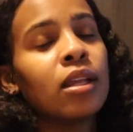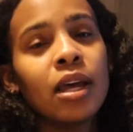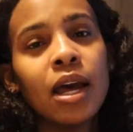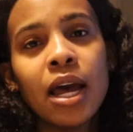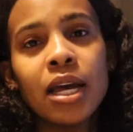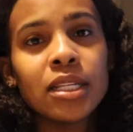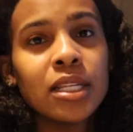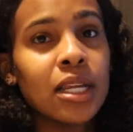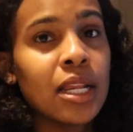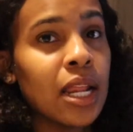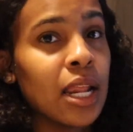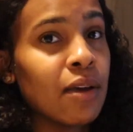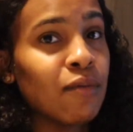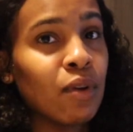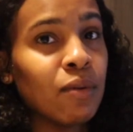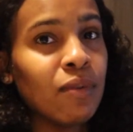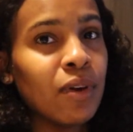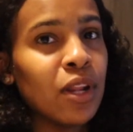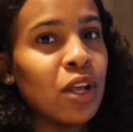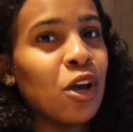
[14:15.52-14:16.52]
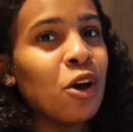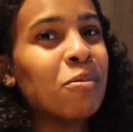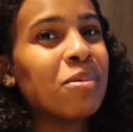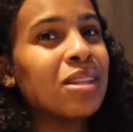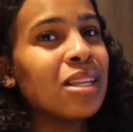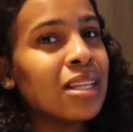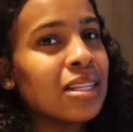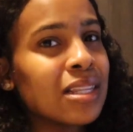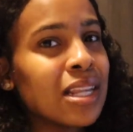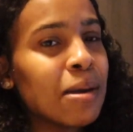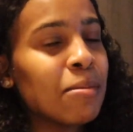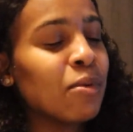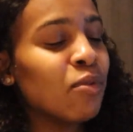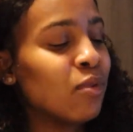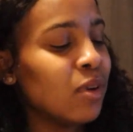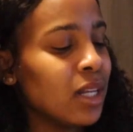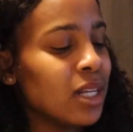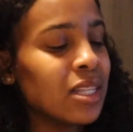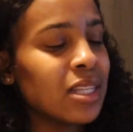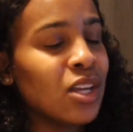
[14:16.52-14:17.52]
I say that every video, but this time I'm
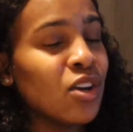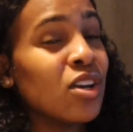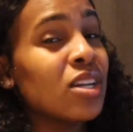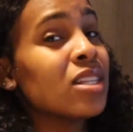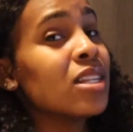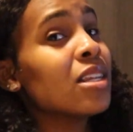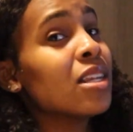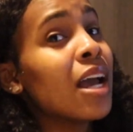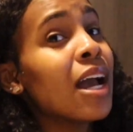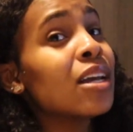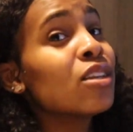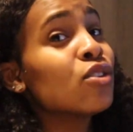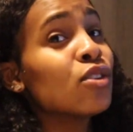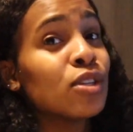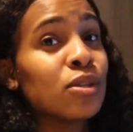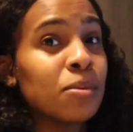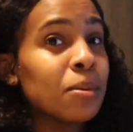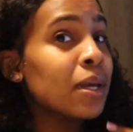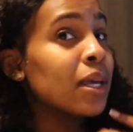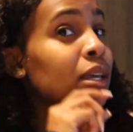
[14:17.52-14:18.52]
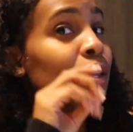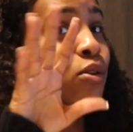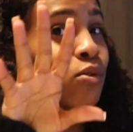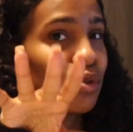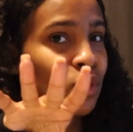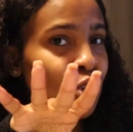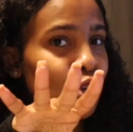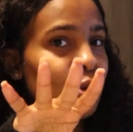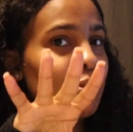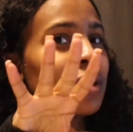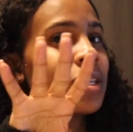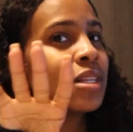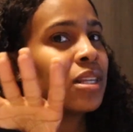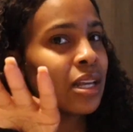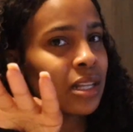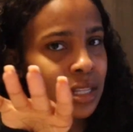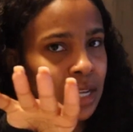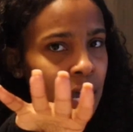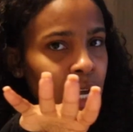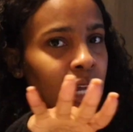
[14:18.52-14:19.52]
really serious. And not just with YouTube, but
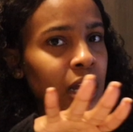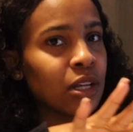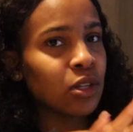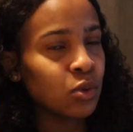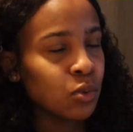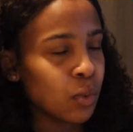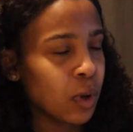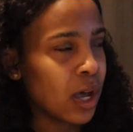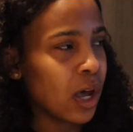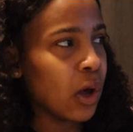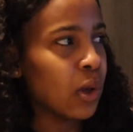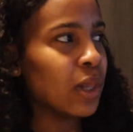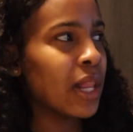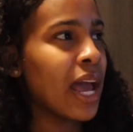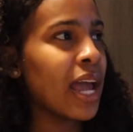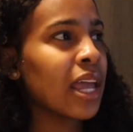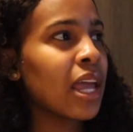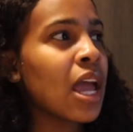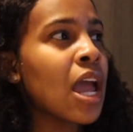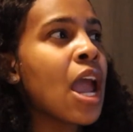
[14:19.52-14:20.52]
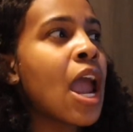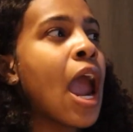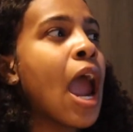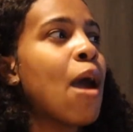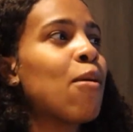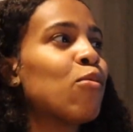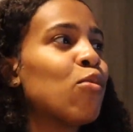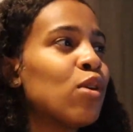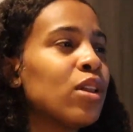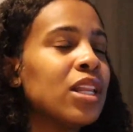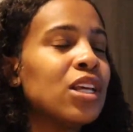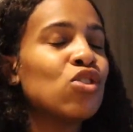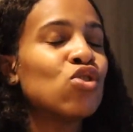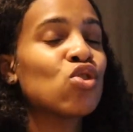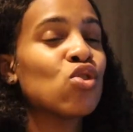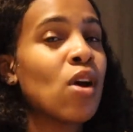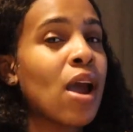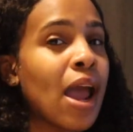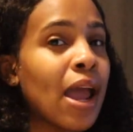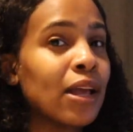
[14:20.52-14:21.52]
TikTok as well. Like, I'm really
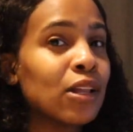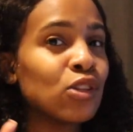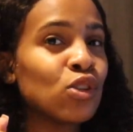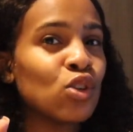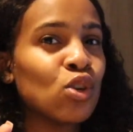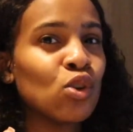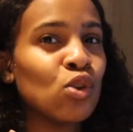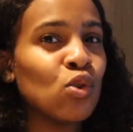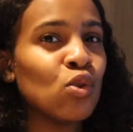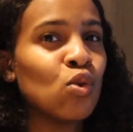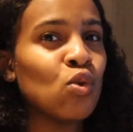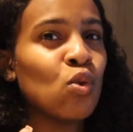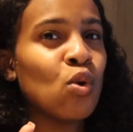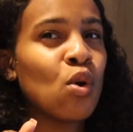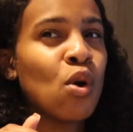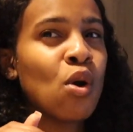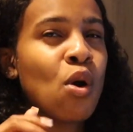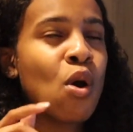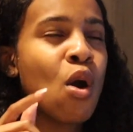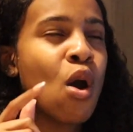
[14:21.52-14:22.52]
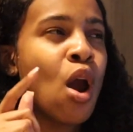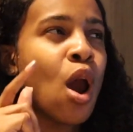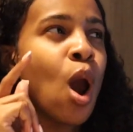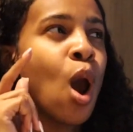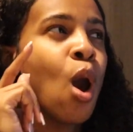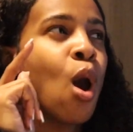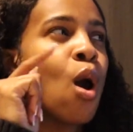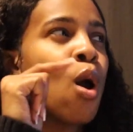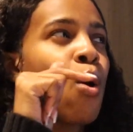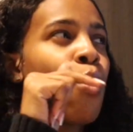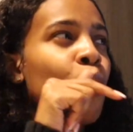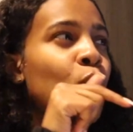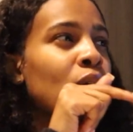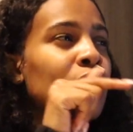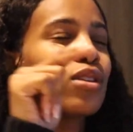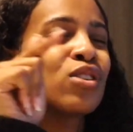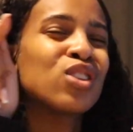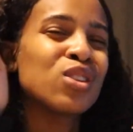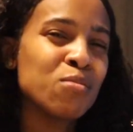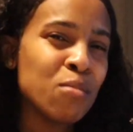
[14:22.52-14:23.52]
trying to
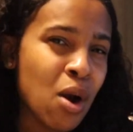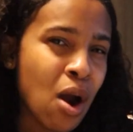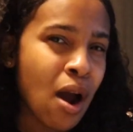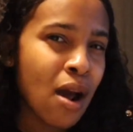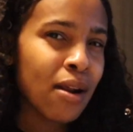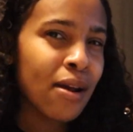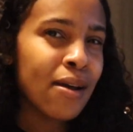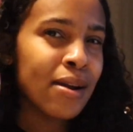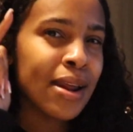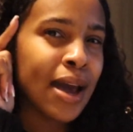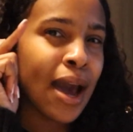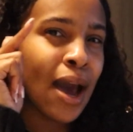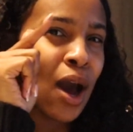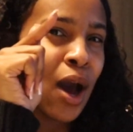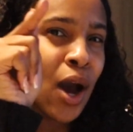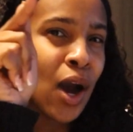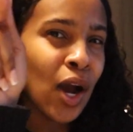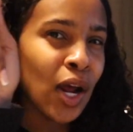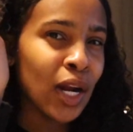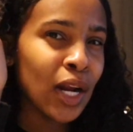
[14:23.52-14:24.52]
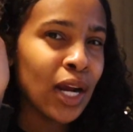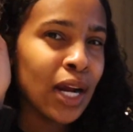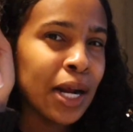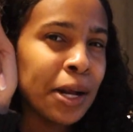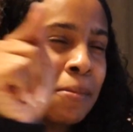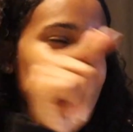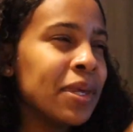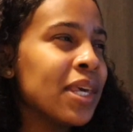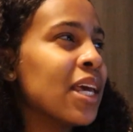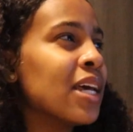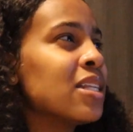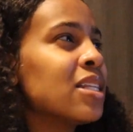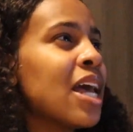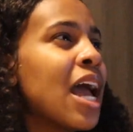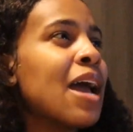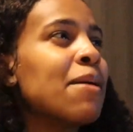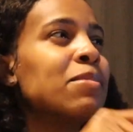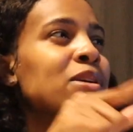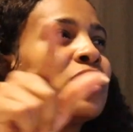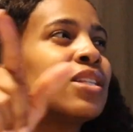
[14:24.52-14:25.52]
work smarter, not harder, because
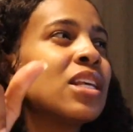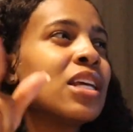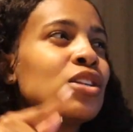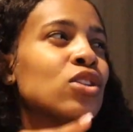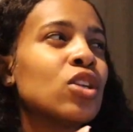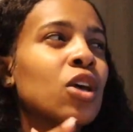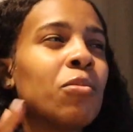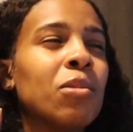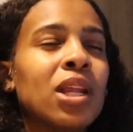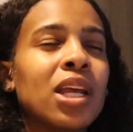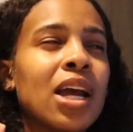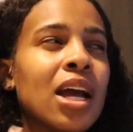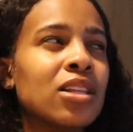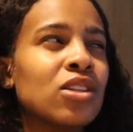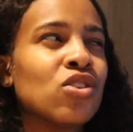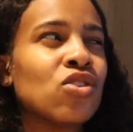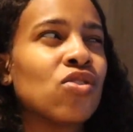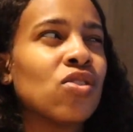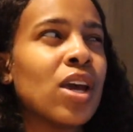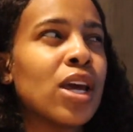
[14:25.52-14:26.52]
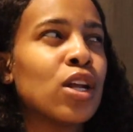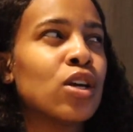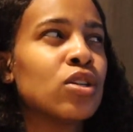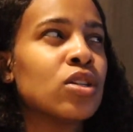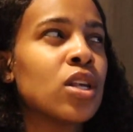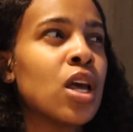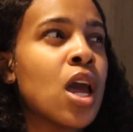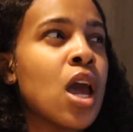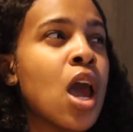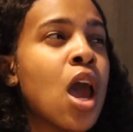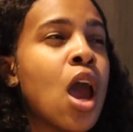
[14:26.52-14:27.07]
I be seeing so many content creators